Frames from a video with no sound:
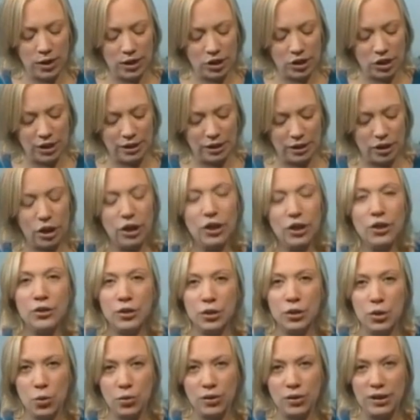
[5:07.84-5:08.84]
which include,
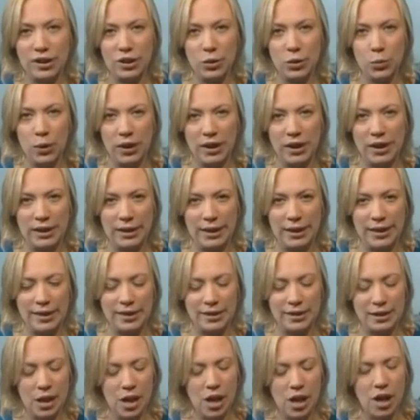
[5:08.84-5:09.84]
according to
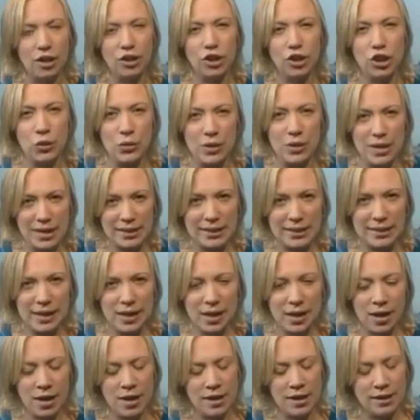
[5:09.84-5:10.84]
WikiLeaks, uh,
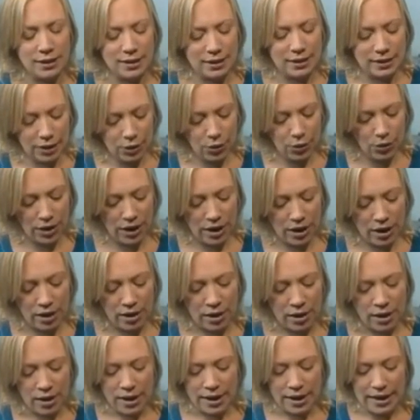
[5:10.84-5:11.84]
Tunisia, Syria,
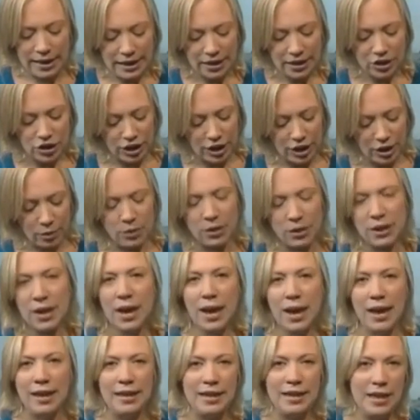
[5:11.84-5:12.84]
Egypt,
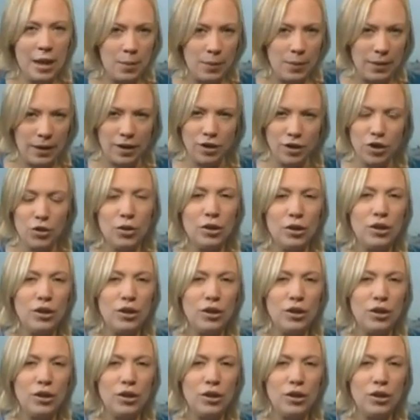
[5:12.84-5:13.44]
and Libya. And you